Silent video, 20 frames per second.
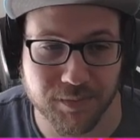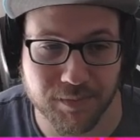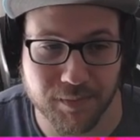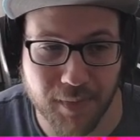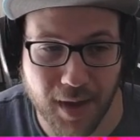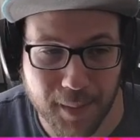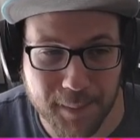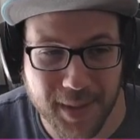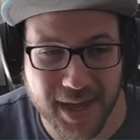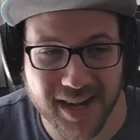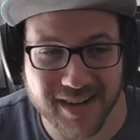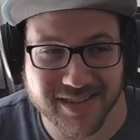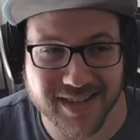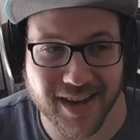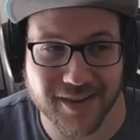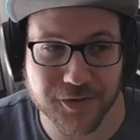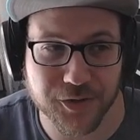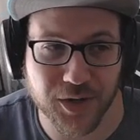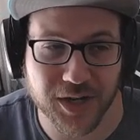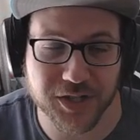amount of
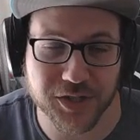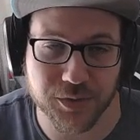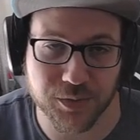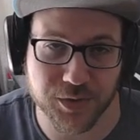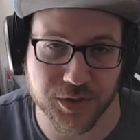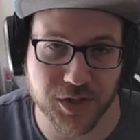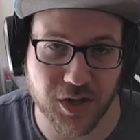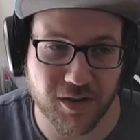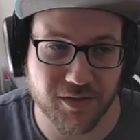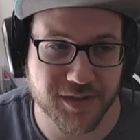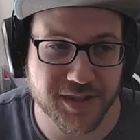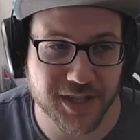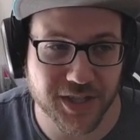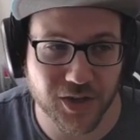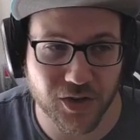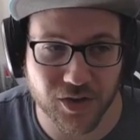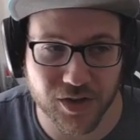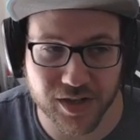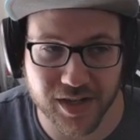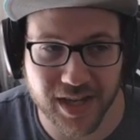times you're actually resolving the
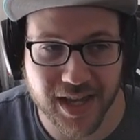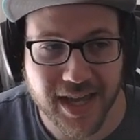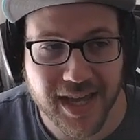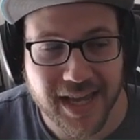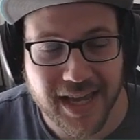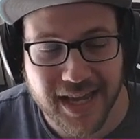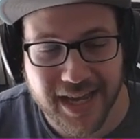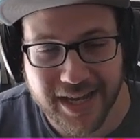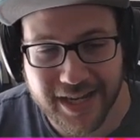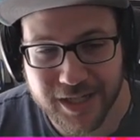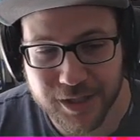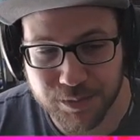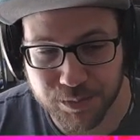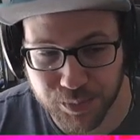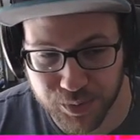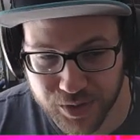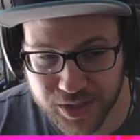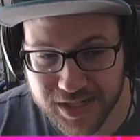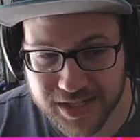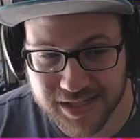card is
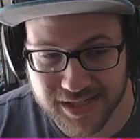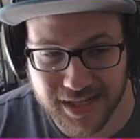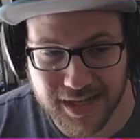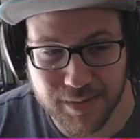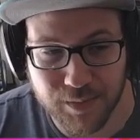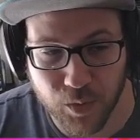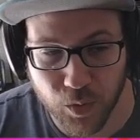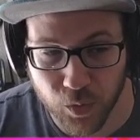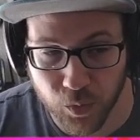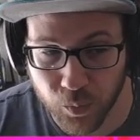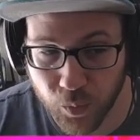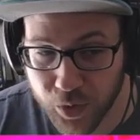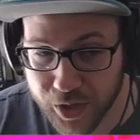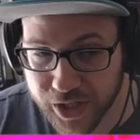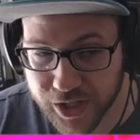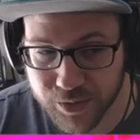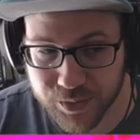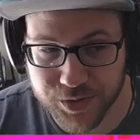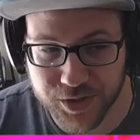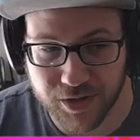pretty slim, or wanting
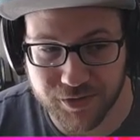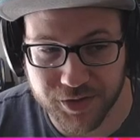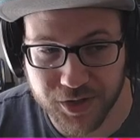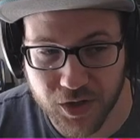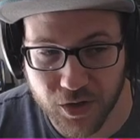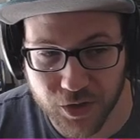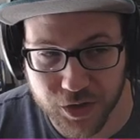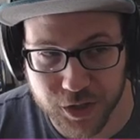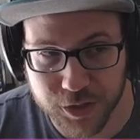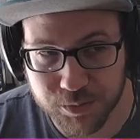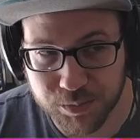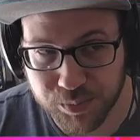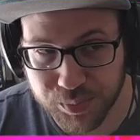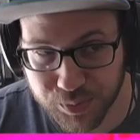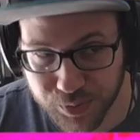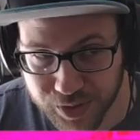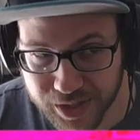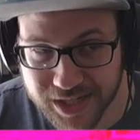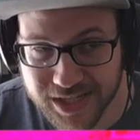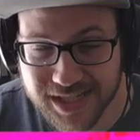to resolve the card is
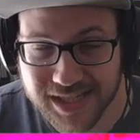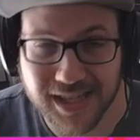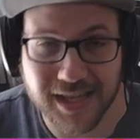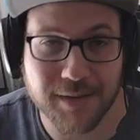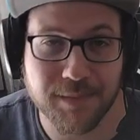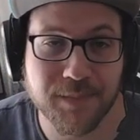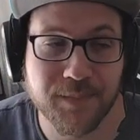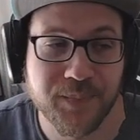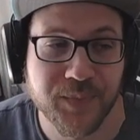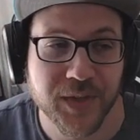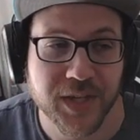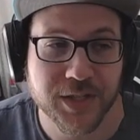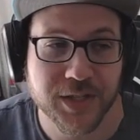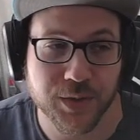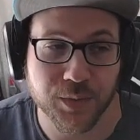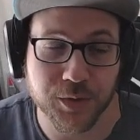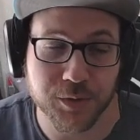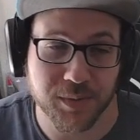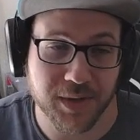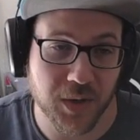pretty slim. So
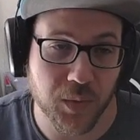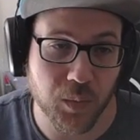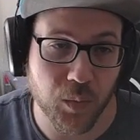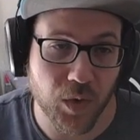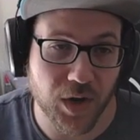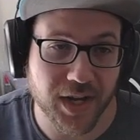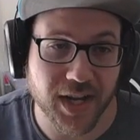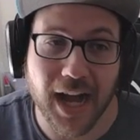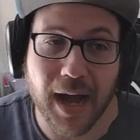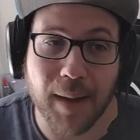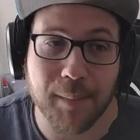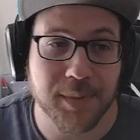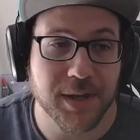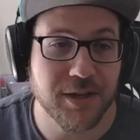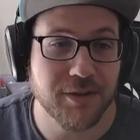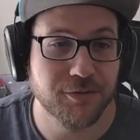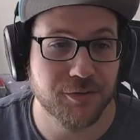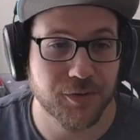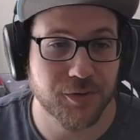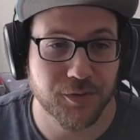we're just playing 1 copy
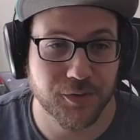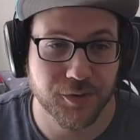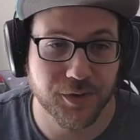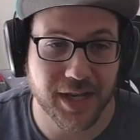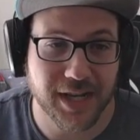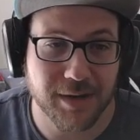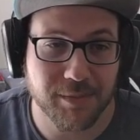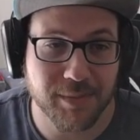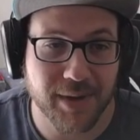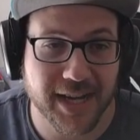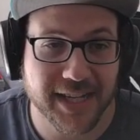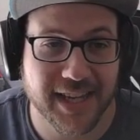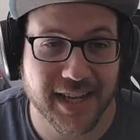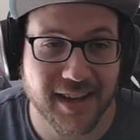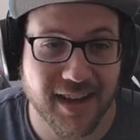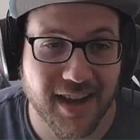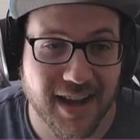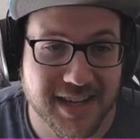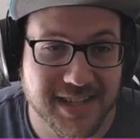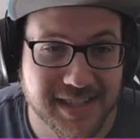for getting back that
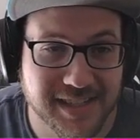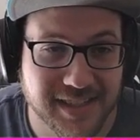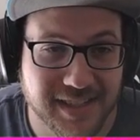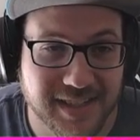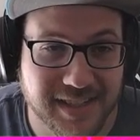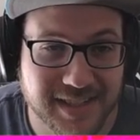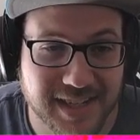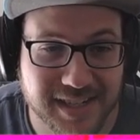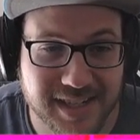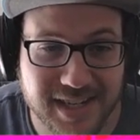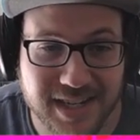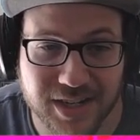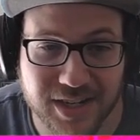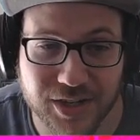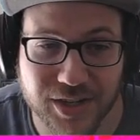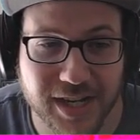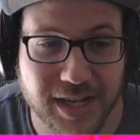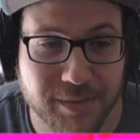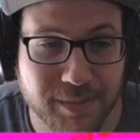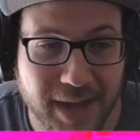God Sealing technique,
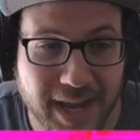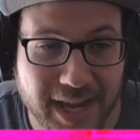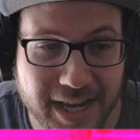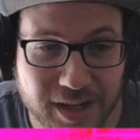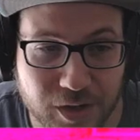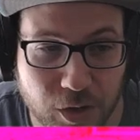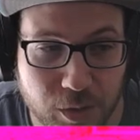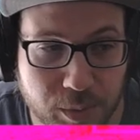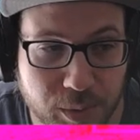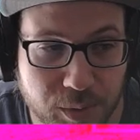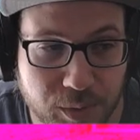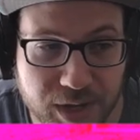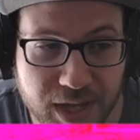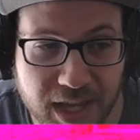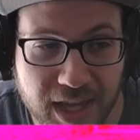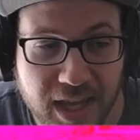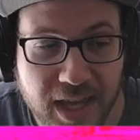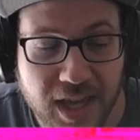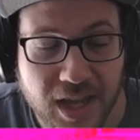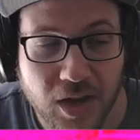getting back an Obuni,
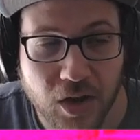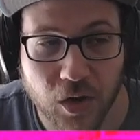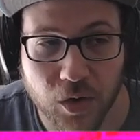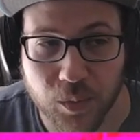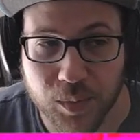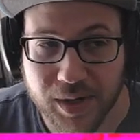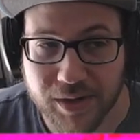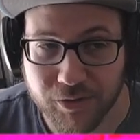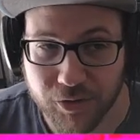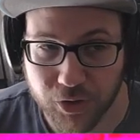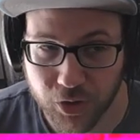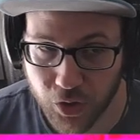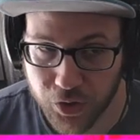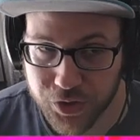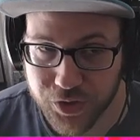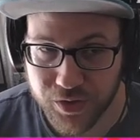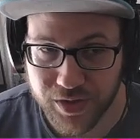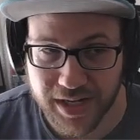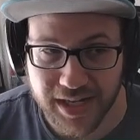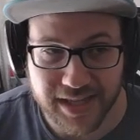or whatever card
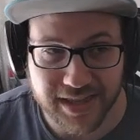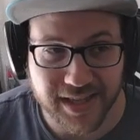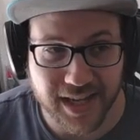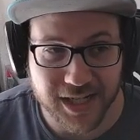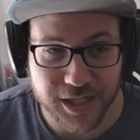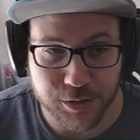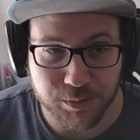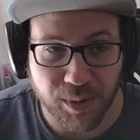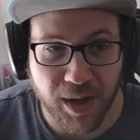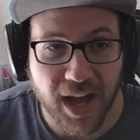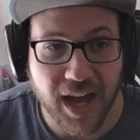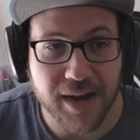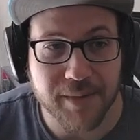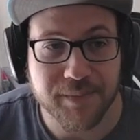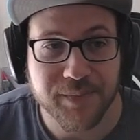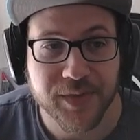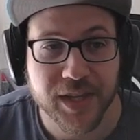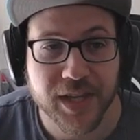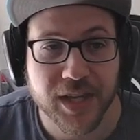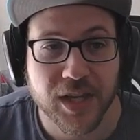you need in that spot.
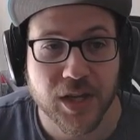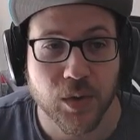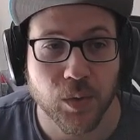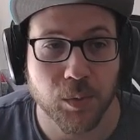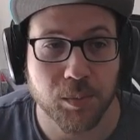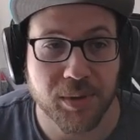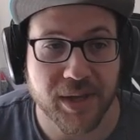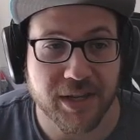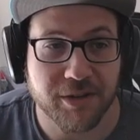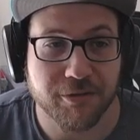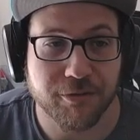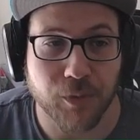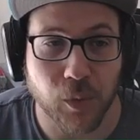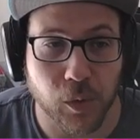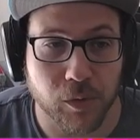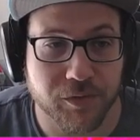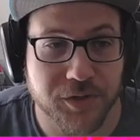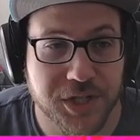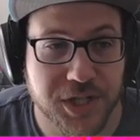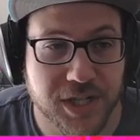We're playing 4
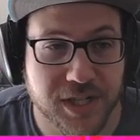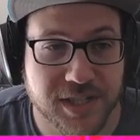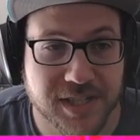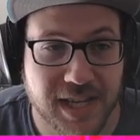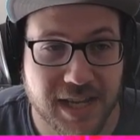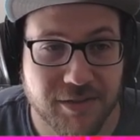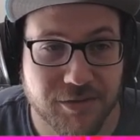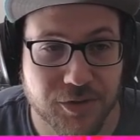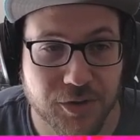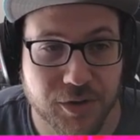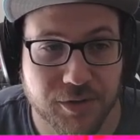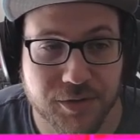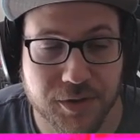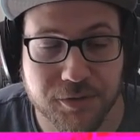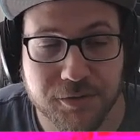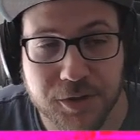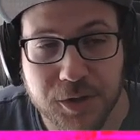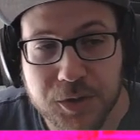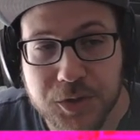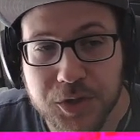Vegeta Savior of the
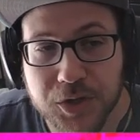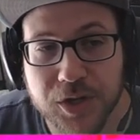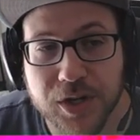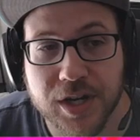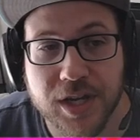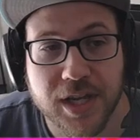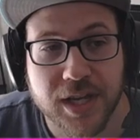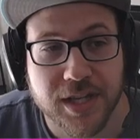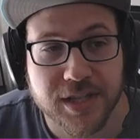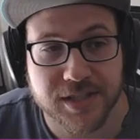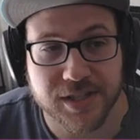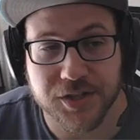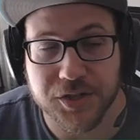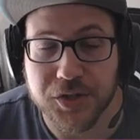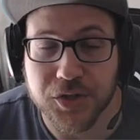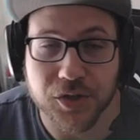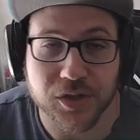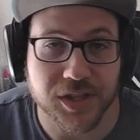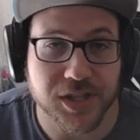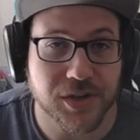Future. Since
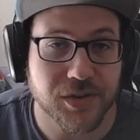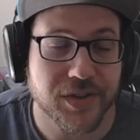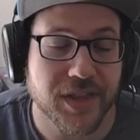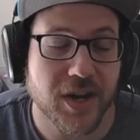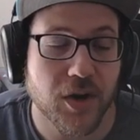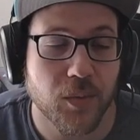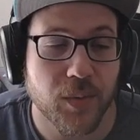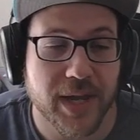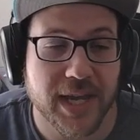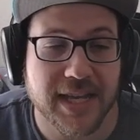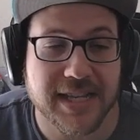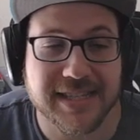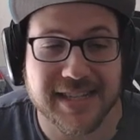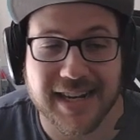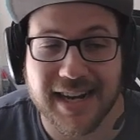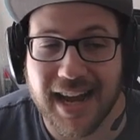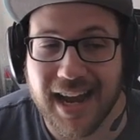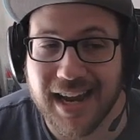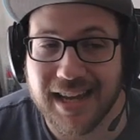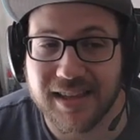you're a leader that awakens at a
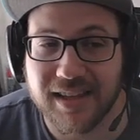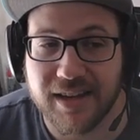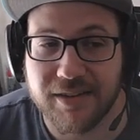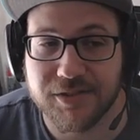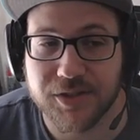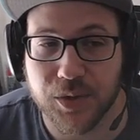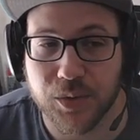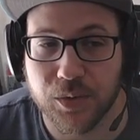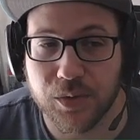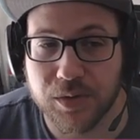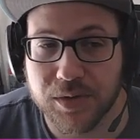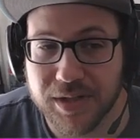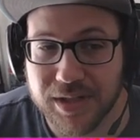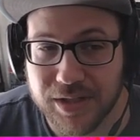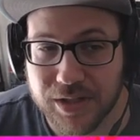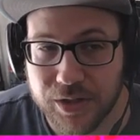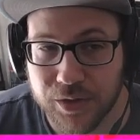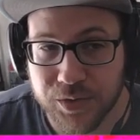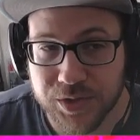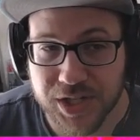high life total,
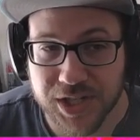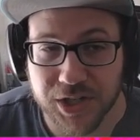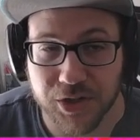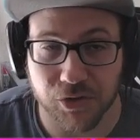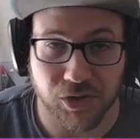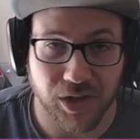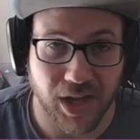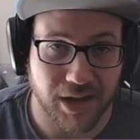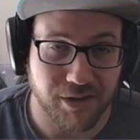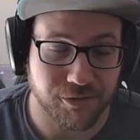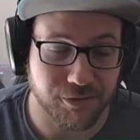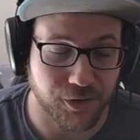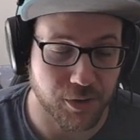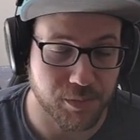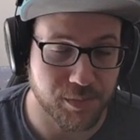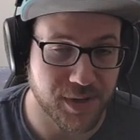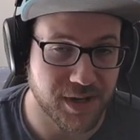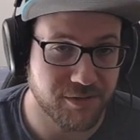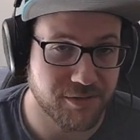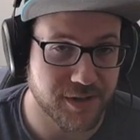using your life for a
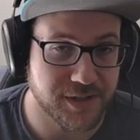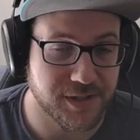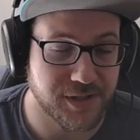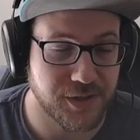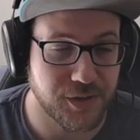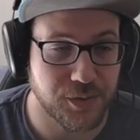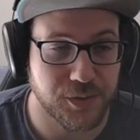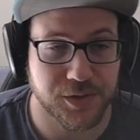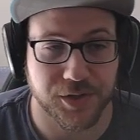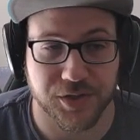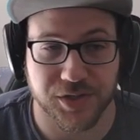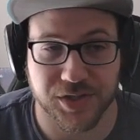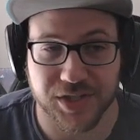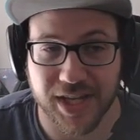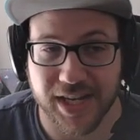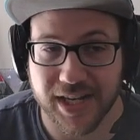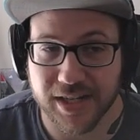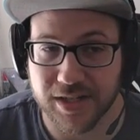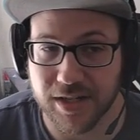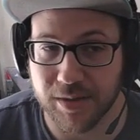benefit to you, such as
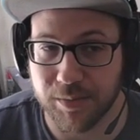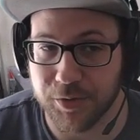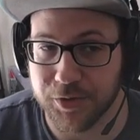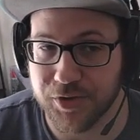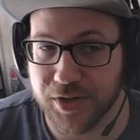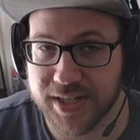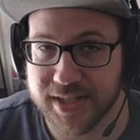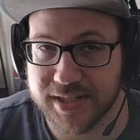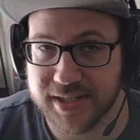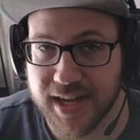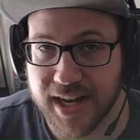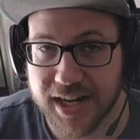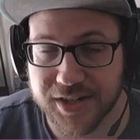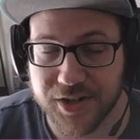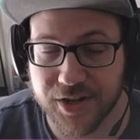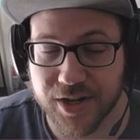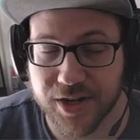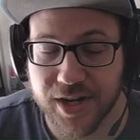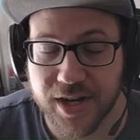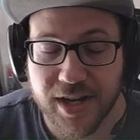getting a double strike
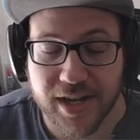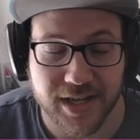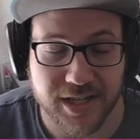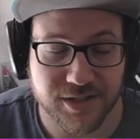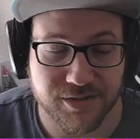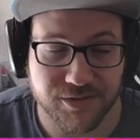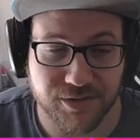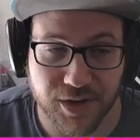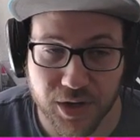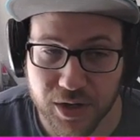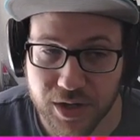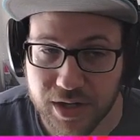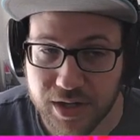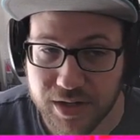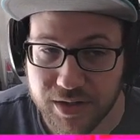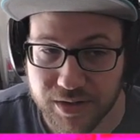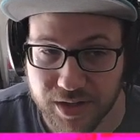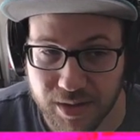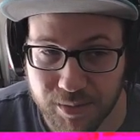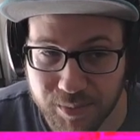attacker, is very
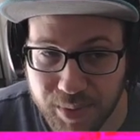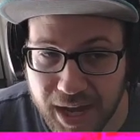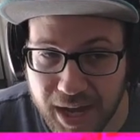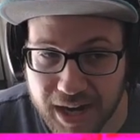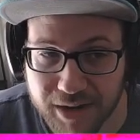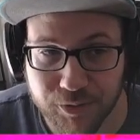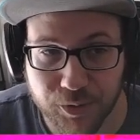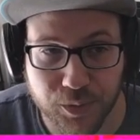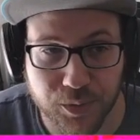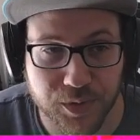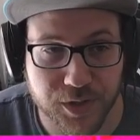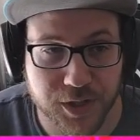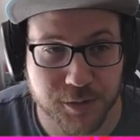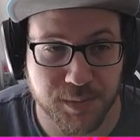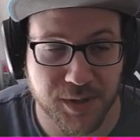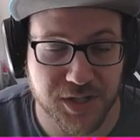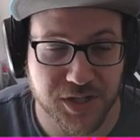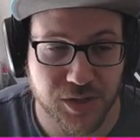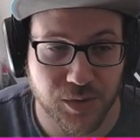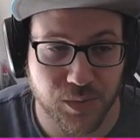impactful,
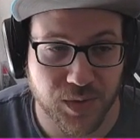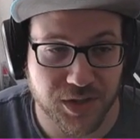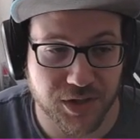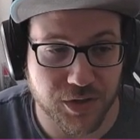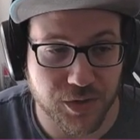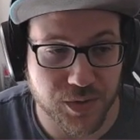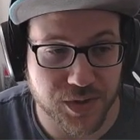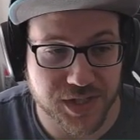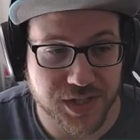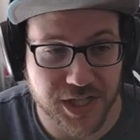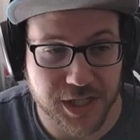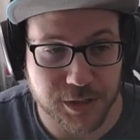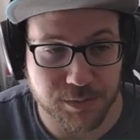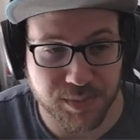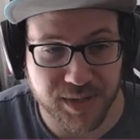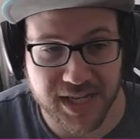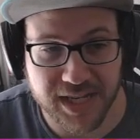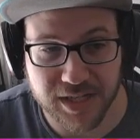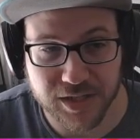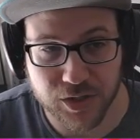especially with Unisons
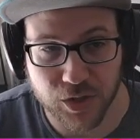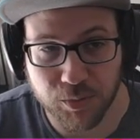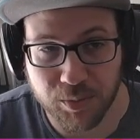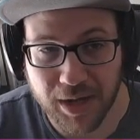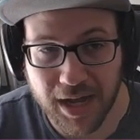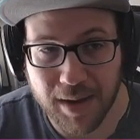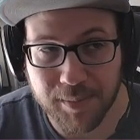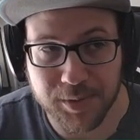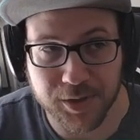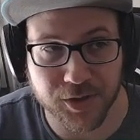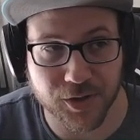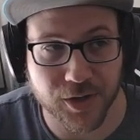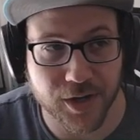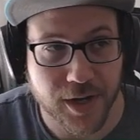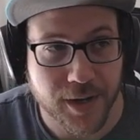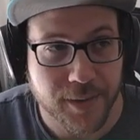being so popular,